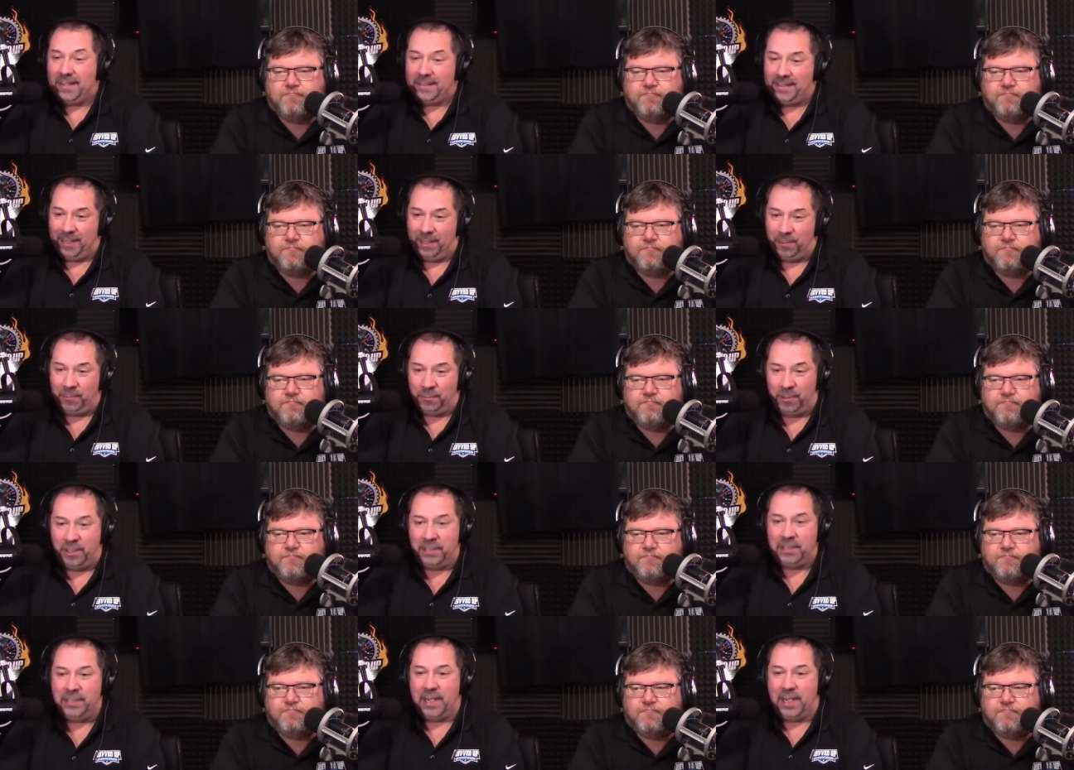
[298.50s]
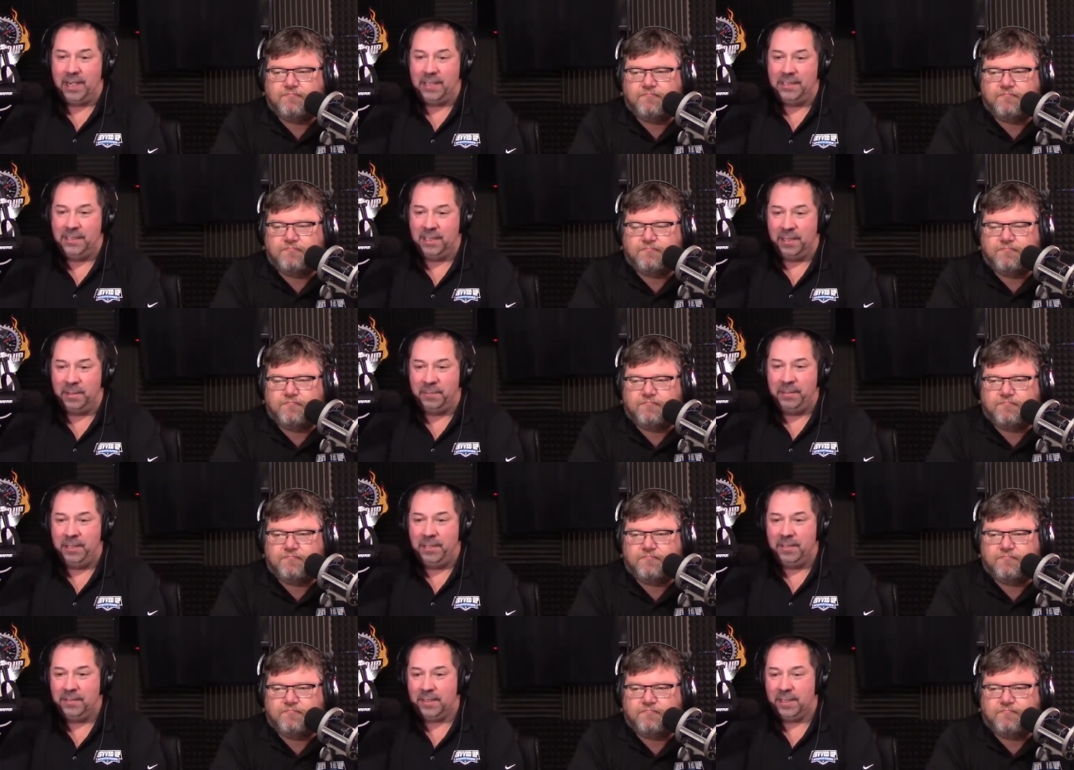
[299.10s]
Speaker 1: actually had one guy
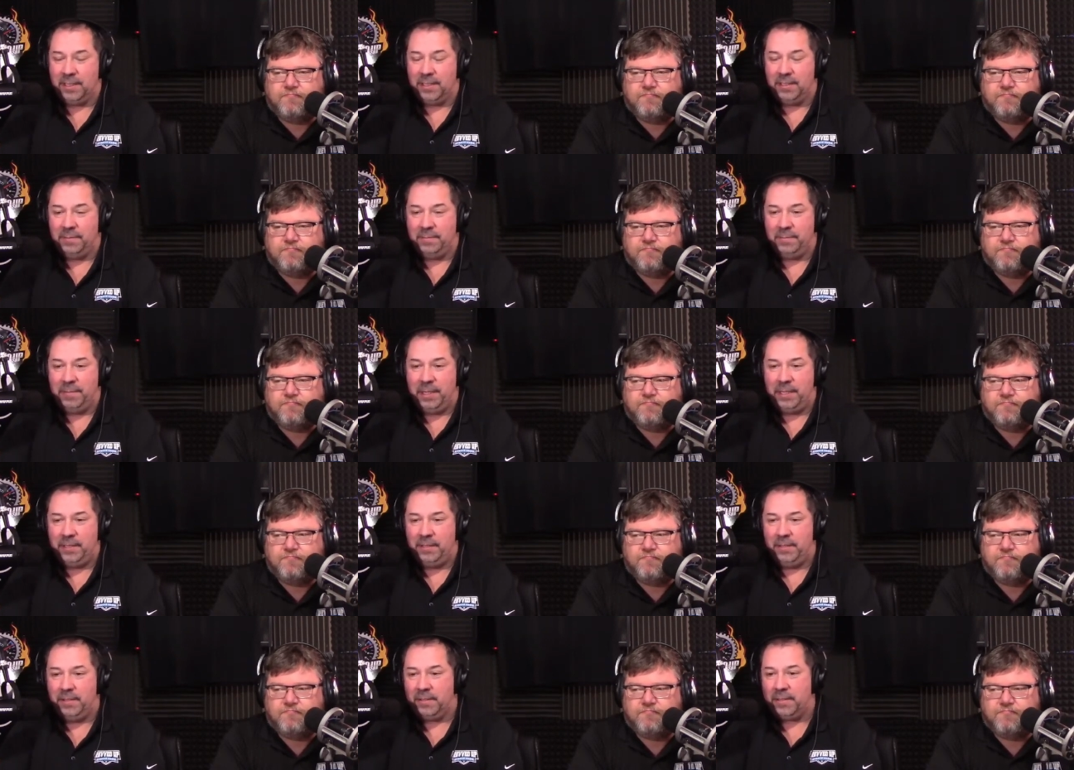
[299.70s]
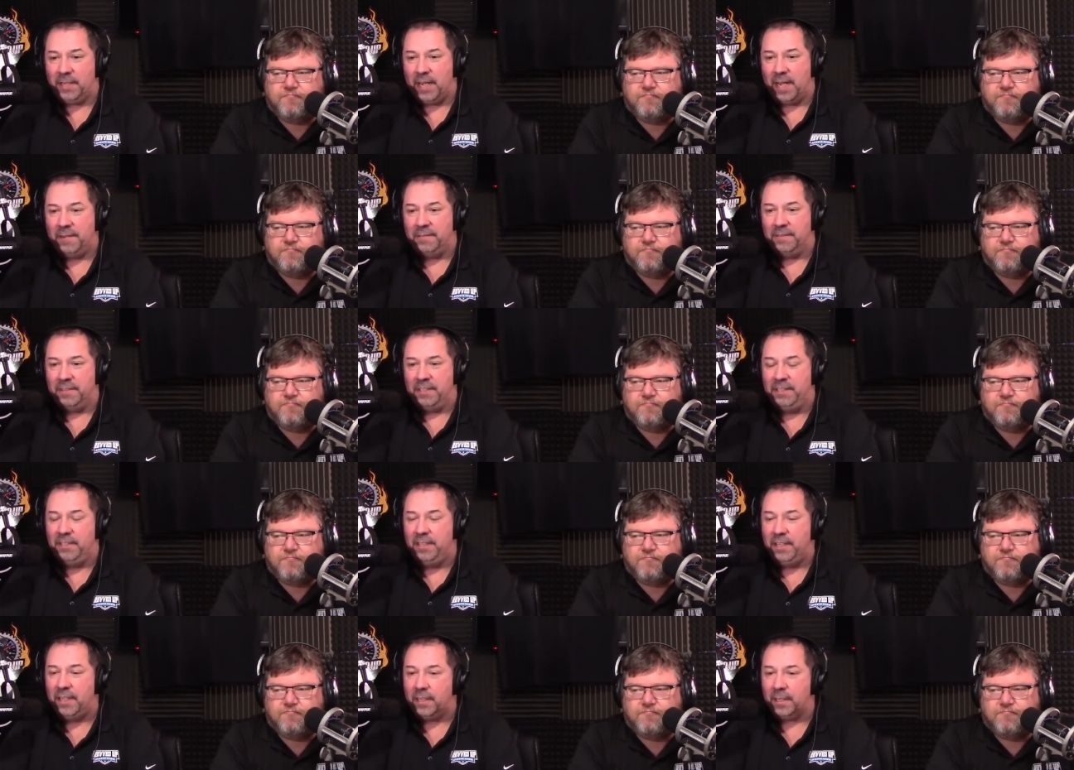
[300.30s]
tell me he's like man you're kind of
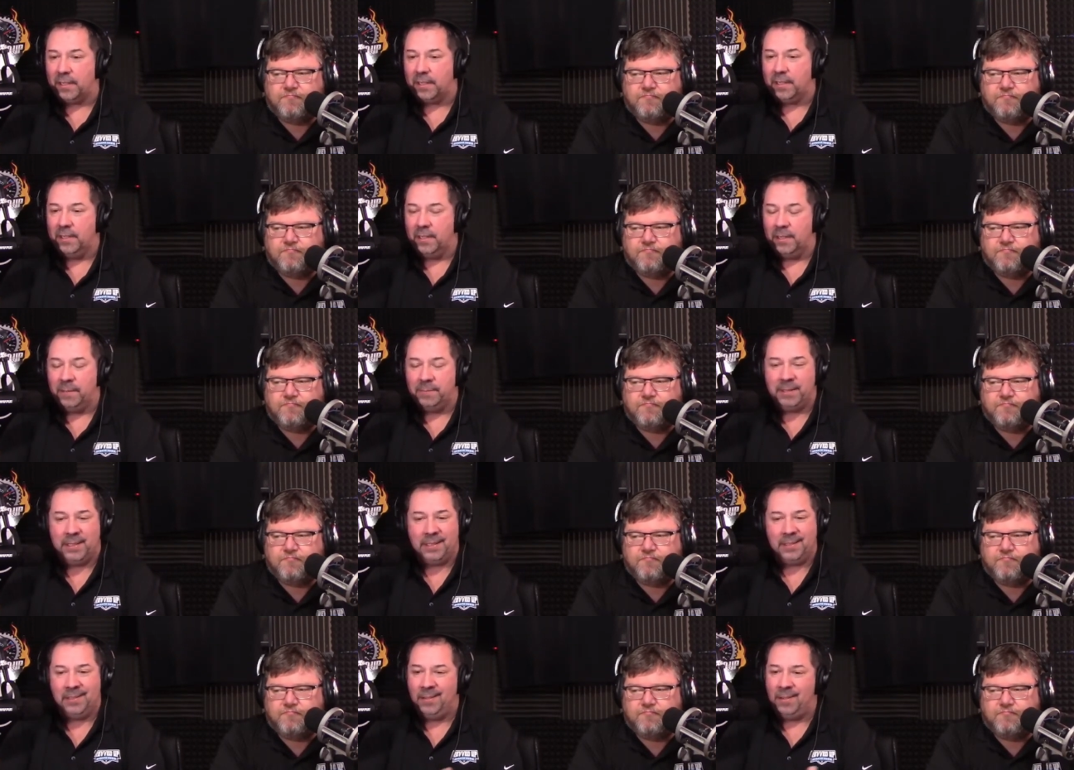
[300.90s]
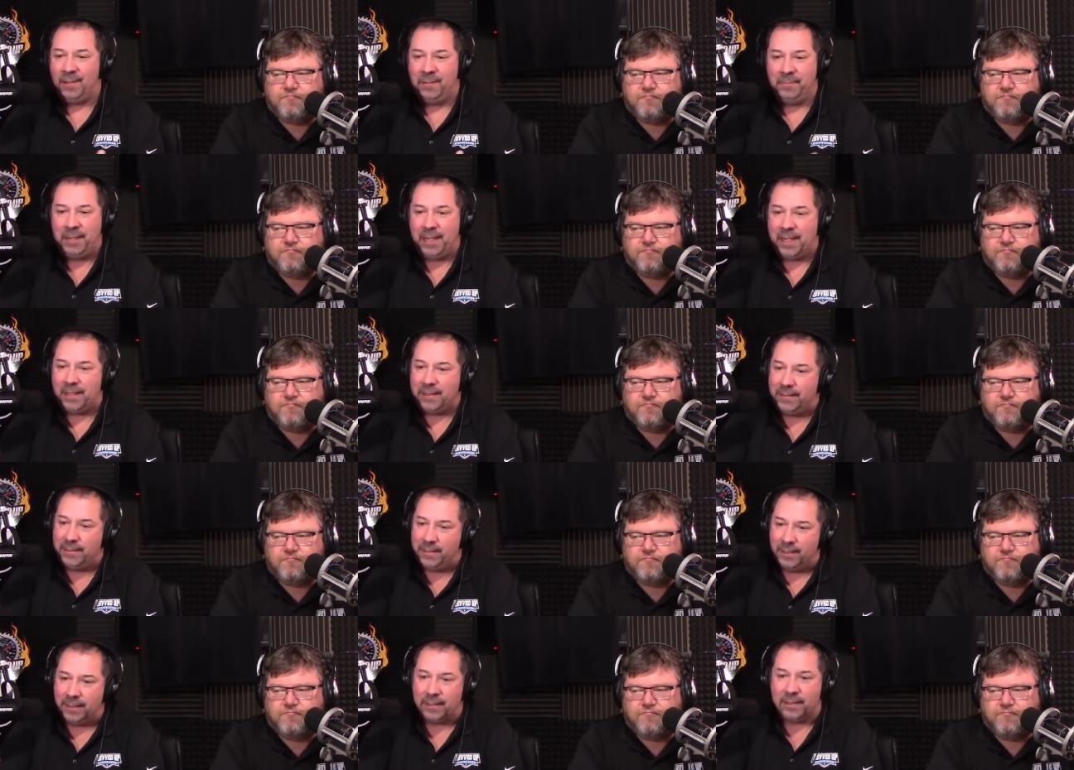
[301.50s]
a dick i'm like no i'm not a
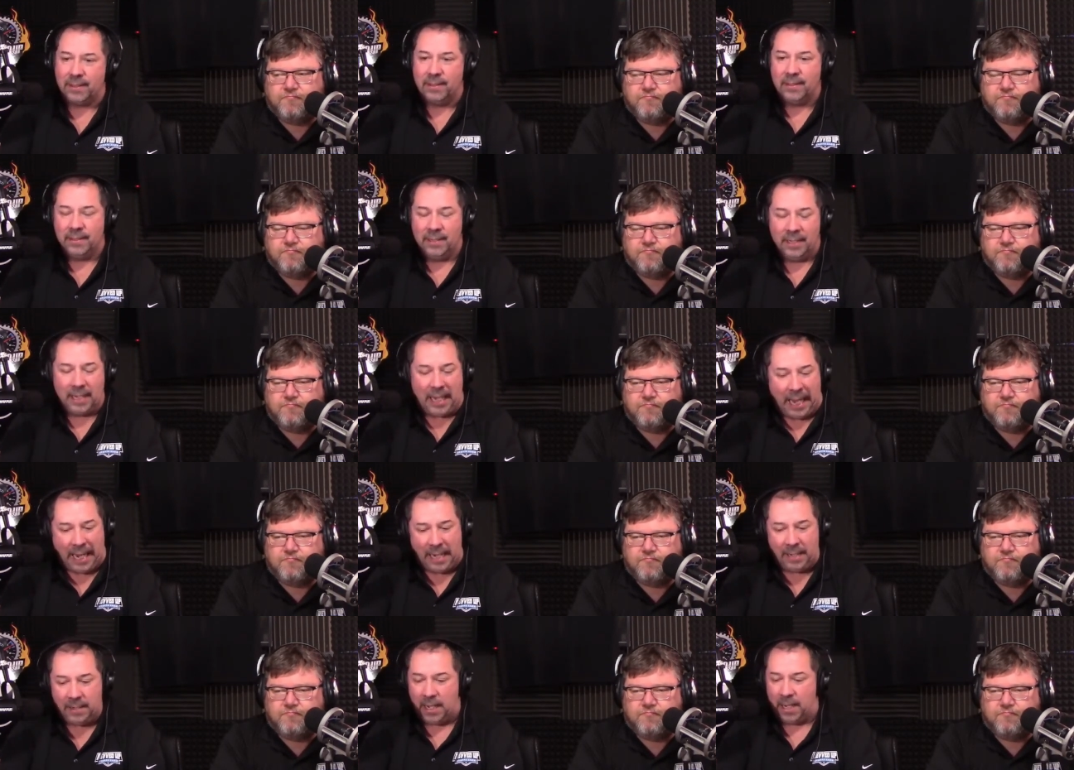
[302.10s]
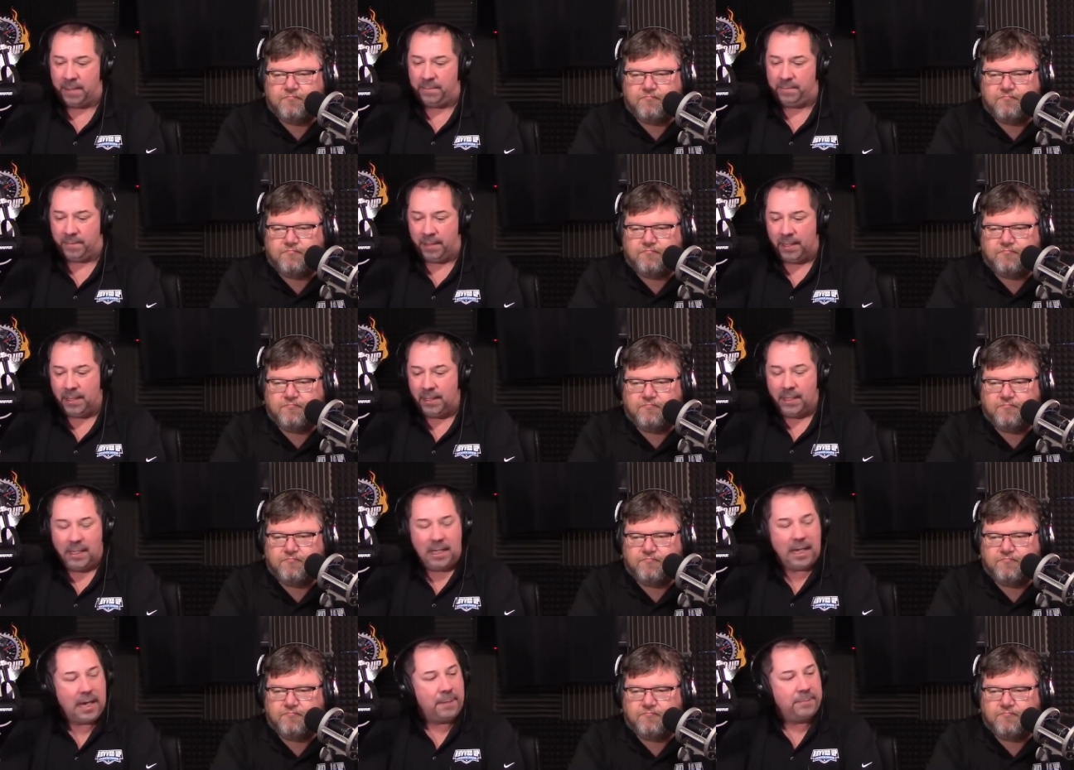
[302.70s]
dick I, am I'm,
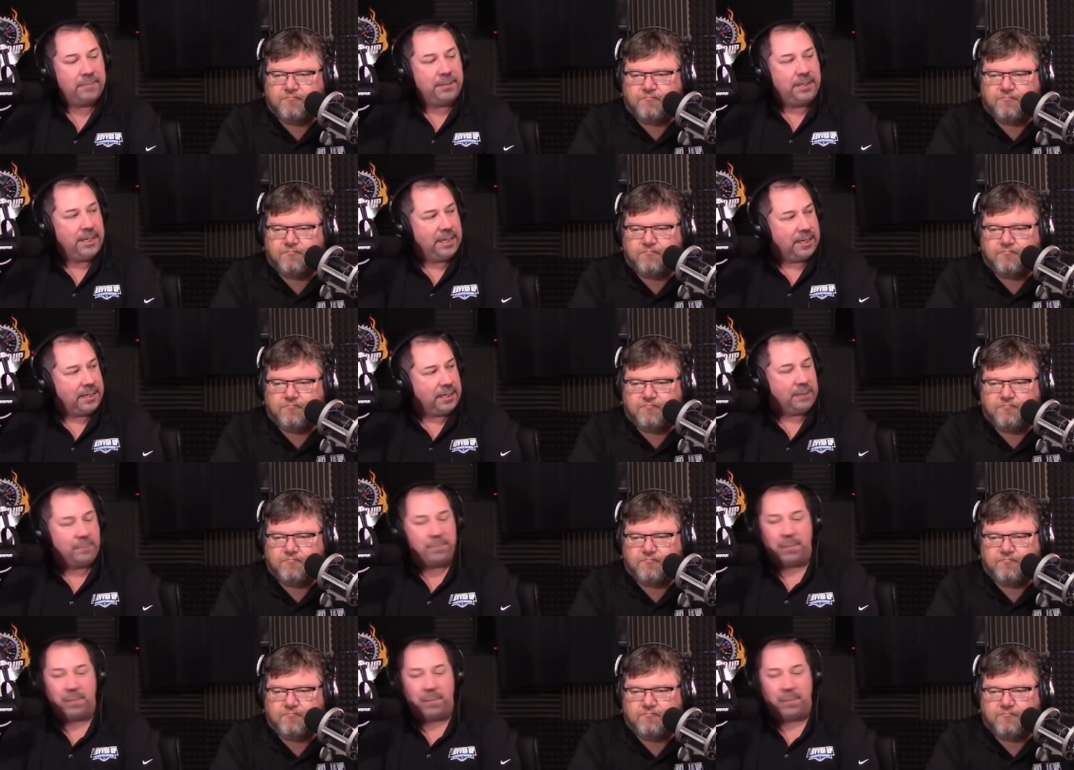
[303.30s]
I'm getting